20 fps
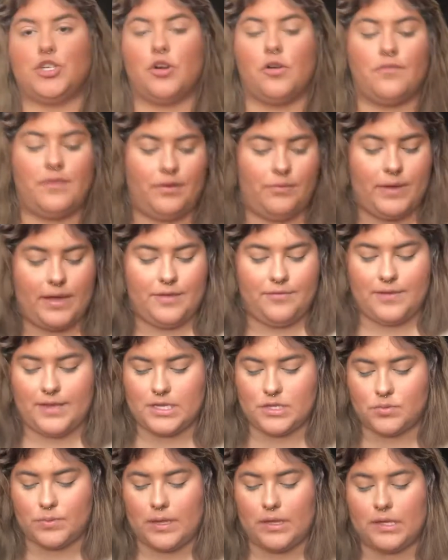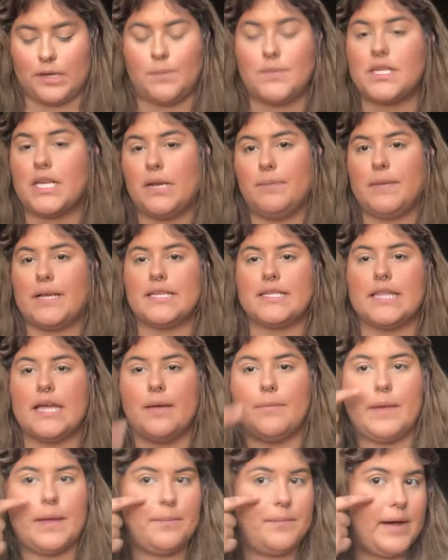Trophy Wife as well. And I'm just gonna mix
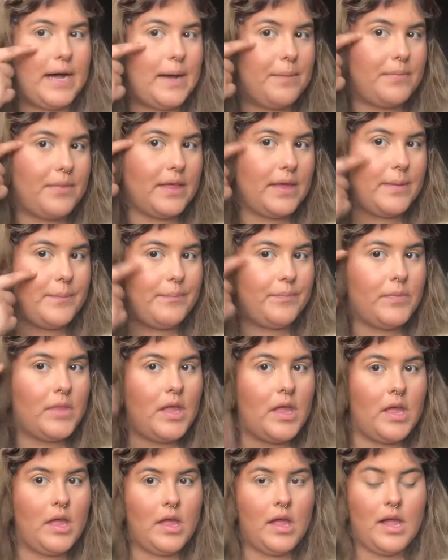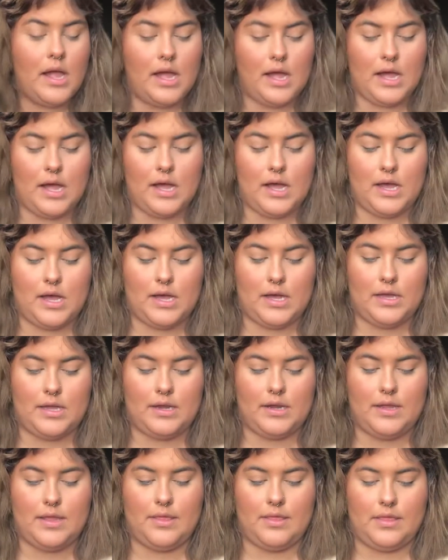them and pop them
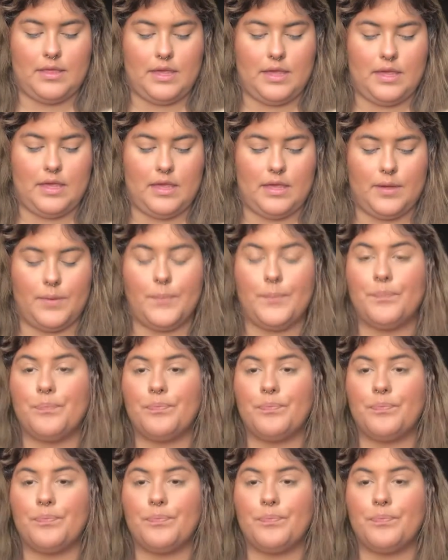on the